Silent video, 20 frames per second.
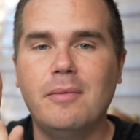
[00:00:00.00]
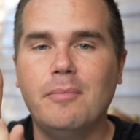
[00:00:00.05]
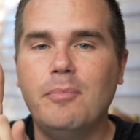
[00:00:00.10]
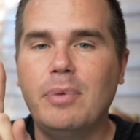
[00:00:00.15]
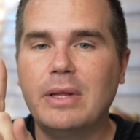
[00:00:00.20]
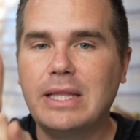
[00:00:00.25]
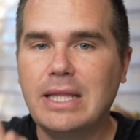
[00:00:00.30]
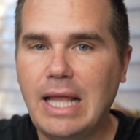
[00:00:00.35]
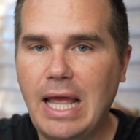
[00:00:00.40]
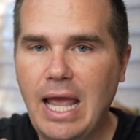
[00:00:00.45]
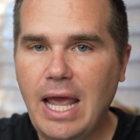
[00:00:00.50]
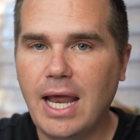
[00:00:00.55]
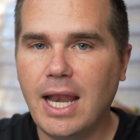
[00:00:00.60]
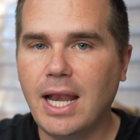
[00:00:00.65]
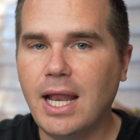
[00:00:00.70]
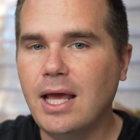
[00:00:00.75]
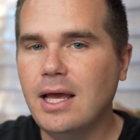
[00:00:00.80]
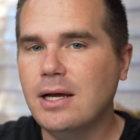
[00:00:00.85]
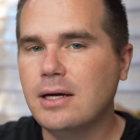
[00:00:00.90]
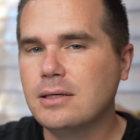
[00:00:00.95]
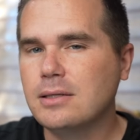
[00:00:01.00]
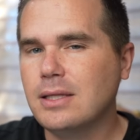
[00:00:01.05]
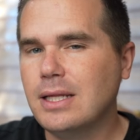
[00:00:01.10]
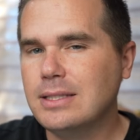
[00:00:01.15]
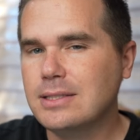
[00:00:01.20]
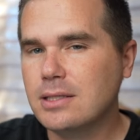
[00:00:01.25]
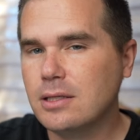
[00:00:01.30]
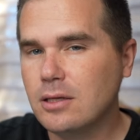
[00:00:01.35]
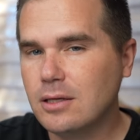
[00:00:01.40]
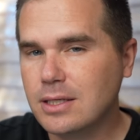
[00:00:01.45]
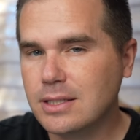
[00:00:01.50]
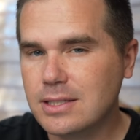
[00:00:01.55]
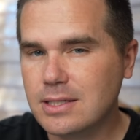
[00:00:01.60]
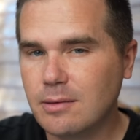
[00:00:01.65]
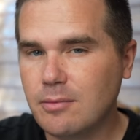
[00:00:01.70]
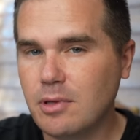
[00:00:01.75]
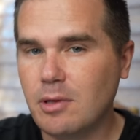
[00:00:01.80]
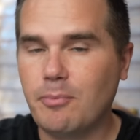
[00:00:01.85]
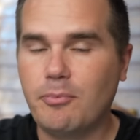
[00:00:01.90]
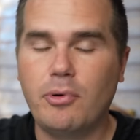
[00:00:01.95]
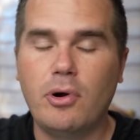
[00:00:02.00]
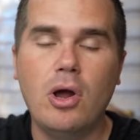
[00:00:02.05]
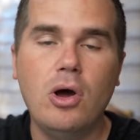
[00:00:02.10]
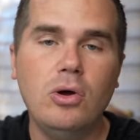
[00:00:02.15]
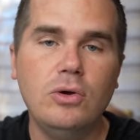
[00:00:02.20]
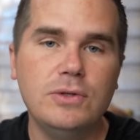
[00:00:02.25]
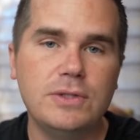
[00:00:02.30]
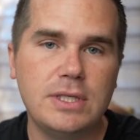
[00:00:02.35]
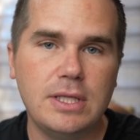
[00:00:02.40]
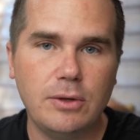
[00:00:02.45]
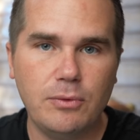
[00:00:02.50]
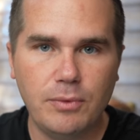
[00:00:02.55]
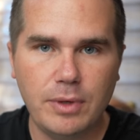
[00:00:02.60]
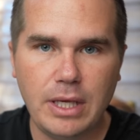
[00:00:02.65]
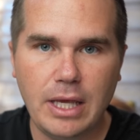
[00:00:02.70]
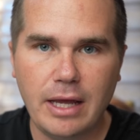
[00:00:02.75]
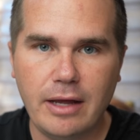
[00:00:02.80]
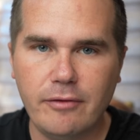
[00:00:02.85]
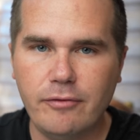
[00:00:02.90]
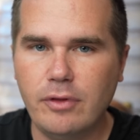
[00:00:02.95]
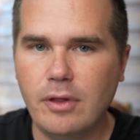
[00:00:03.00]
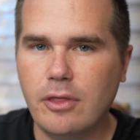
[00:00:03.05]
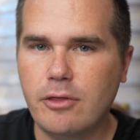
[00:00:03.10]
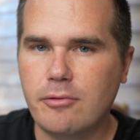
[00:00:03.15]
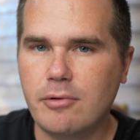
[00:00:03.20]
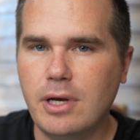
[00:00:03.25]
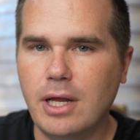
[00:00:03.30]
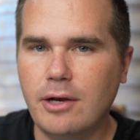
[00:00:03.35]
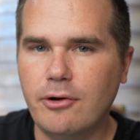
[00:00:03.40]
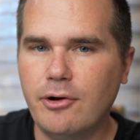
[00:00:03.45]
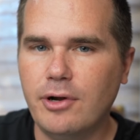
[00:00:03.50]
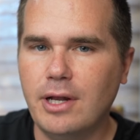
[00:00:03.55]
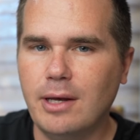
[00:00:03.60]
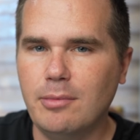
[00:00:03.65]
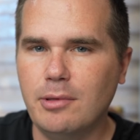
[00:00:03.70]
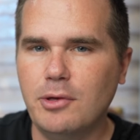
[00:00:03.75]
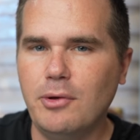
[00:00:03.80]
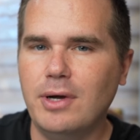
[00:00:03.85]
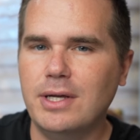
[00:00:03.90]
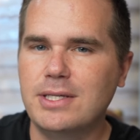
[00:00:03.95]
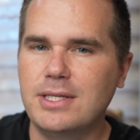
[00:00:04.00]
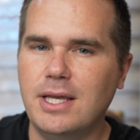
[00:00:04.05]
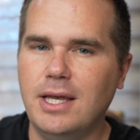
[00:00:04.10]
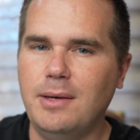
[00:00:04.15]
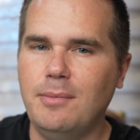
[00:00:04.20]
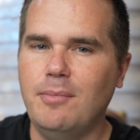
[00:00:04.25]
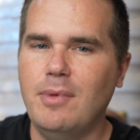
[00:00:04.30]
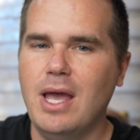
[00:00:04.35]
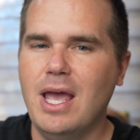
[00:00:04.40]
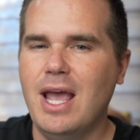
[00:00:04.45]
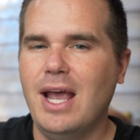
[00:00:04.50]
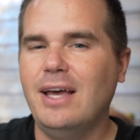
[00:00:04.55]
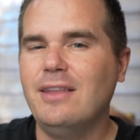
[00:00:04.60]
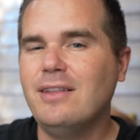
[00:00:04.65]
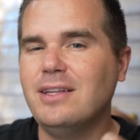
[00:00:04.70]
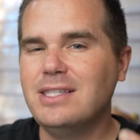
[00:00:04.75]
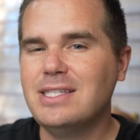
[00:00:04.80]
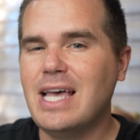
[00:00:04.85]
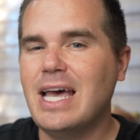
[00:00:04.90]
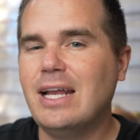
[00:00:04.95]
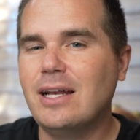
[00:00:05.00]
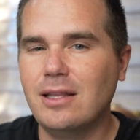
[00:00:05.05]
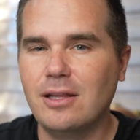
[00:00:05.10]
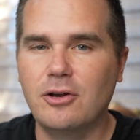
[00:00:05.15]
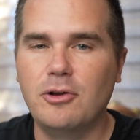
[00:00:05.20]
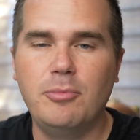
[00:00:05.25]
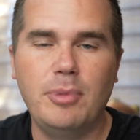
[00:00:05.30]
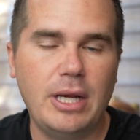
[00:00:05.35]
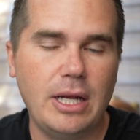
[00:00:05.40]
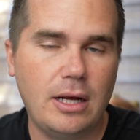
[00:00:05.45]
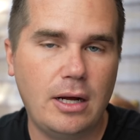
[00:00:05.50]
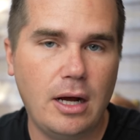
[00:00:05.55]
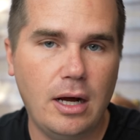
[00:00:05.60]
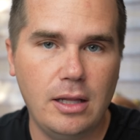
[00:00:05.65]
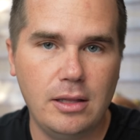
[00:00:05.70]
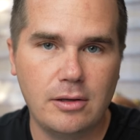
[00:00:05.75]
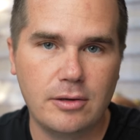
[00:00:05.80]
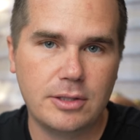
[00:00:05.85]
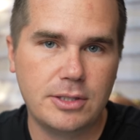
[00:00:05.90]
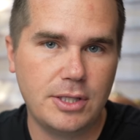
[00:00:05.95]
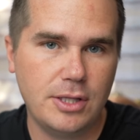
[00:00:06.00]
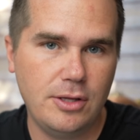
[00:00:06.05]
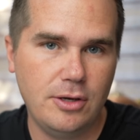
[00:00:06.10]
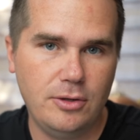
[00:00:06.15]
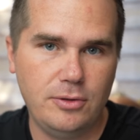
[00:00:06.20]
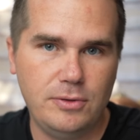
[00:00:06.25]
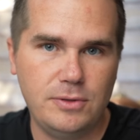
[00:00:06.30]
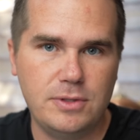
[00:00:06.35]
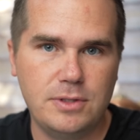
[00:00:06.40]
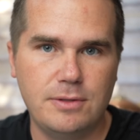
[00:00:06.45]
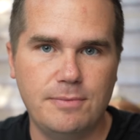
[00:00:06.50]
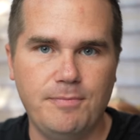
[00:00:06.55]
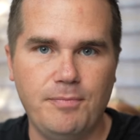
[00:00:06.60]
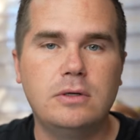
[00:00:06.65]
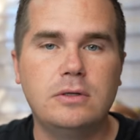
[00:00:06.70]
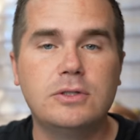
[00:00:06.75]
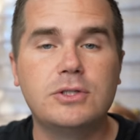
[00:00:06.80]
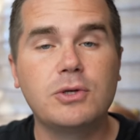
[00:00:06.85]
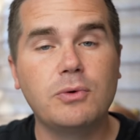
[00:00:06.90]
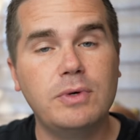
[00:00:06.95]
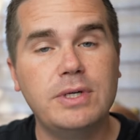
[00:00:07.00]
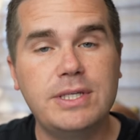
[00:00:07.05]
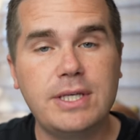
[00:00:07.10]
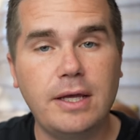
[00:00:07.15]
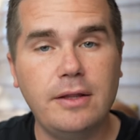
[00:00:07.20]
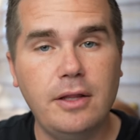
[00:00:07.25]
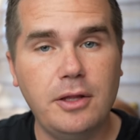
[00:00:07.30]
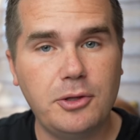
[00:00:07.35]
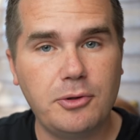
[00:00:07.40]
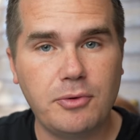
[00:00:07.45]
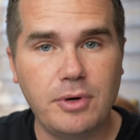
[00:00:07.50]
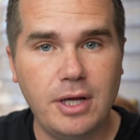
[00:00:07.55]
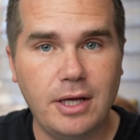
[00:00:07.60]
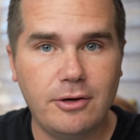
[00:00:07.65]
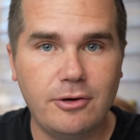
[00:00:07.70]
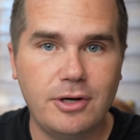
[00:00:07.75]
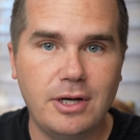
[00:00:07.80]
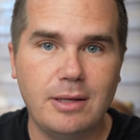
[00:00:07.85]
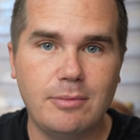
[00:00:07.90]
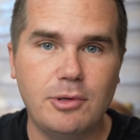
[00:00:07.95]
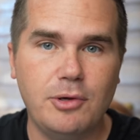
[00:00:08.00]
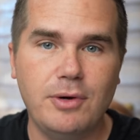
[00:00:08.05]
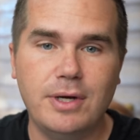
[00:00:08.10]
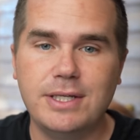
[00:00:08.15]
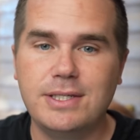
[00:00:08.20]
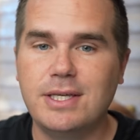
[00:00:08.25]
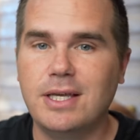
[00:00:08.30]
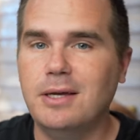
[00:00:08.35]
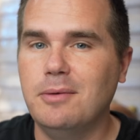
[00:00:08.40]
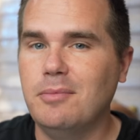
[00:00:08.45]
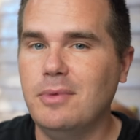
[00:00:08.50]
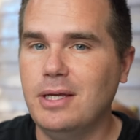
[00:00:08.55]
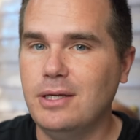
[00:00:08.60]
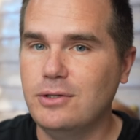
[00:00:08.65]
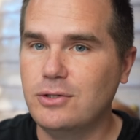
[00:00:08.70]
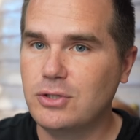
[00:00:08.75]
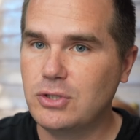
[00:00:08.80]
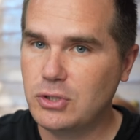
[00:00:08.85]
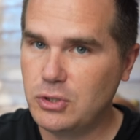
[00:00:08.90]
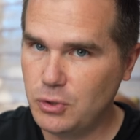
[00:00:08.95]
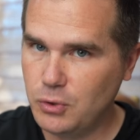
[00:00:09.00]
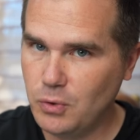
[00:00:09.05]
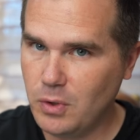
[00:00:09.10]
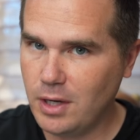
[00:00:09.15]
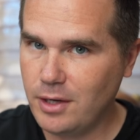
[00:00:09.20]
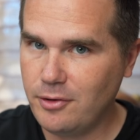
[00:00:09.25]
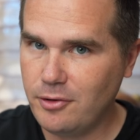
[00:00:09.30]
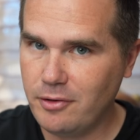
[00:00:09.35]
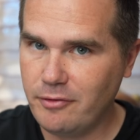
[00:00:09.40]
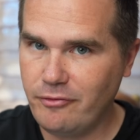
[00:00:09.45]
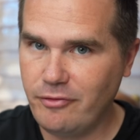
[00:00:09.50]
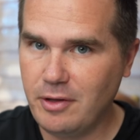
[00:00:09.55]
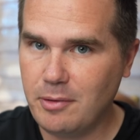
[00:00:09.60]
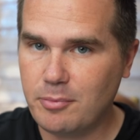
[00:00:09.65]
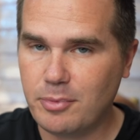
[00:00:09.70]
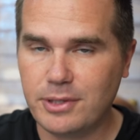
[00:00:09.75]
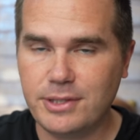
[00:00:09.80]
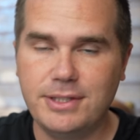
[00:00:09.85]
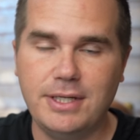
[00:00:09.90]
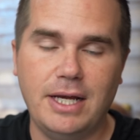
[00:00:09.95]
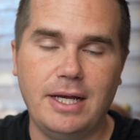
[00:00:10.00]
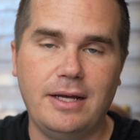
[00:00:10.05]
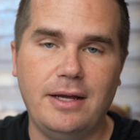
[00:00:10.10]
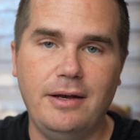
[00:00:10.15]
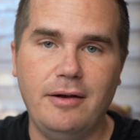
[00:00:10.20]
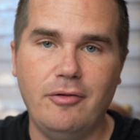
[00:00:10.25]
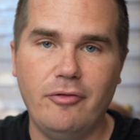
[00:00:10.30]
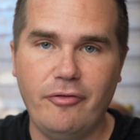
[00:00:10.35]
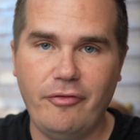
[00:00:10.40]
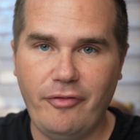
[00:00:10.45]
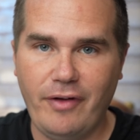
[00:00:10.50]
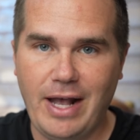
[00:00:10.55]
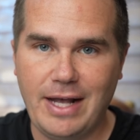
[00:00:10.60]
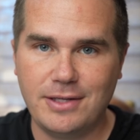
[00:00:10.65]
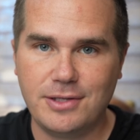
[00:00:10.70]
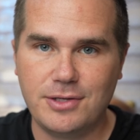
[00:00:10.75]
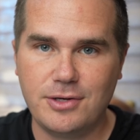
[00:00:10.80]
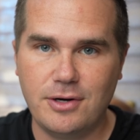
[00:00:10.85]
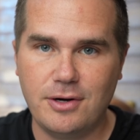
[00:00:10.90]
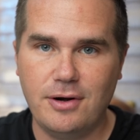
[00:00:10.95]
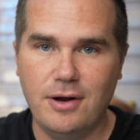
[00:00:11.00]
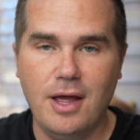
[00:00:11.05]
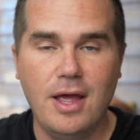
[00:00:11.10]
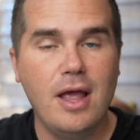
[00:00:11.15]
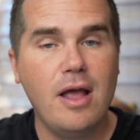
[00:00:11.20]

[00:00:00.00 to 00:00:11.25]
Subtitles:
But then let's look at some of the pros that we gave the 300 WSM and let's add a little bit of color to those. So we said the 300 WSM is 200 feet per second faster.